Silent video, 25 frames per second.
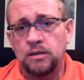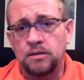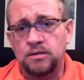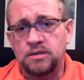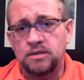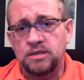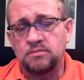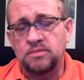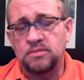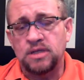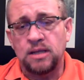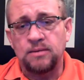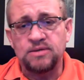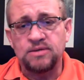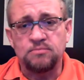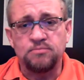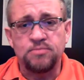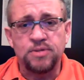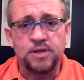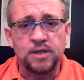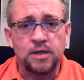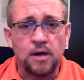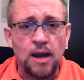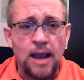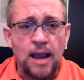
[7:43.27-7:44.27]
Sometimes
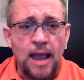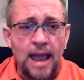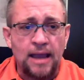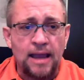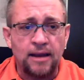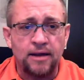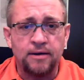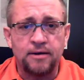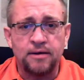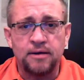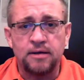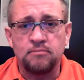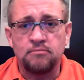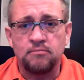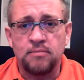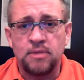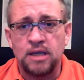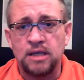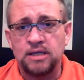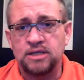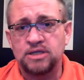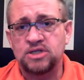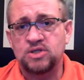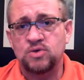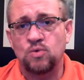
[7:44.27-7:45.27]
bigger aggregate
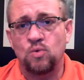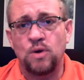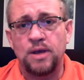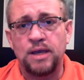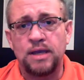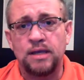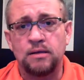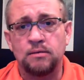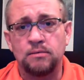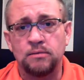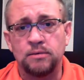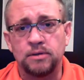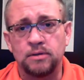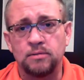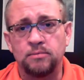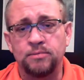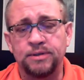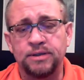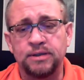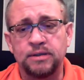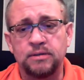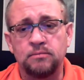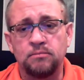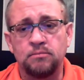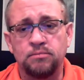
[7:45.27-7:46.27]
may sway it a little
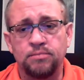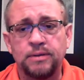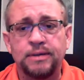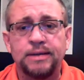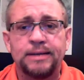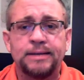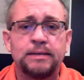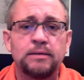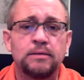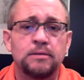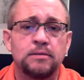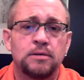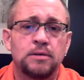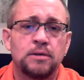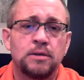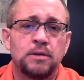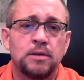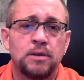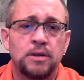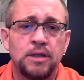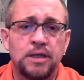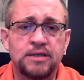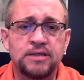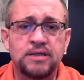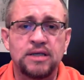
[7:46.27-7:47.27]
bit, but
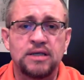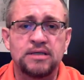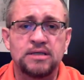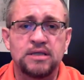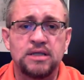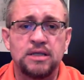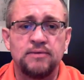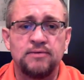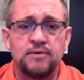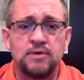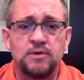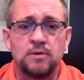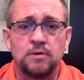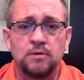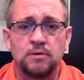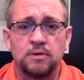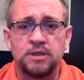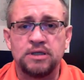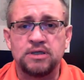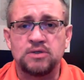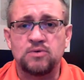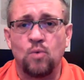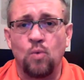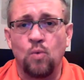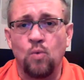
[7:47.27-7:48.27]
it does give you at
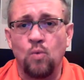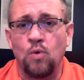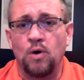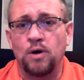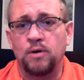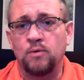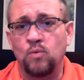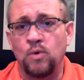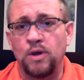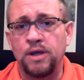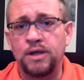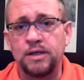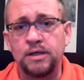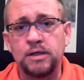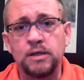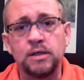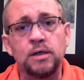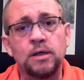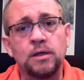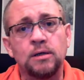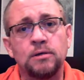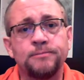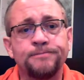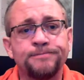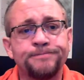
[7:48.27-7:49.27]
least one way to
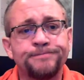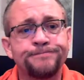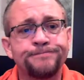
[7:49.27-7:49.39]
go.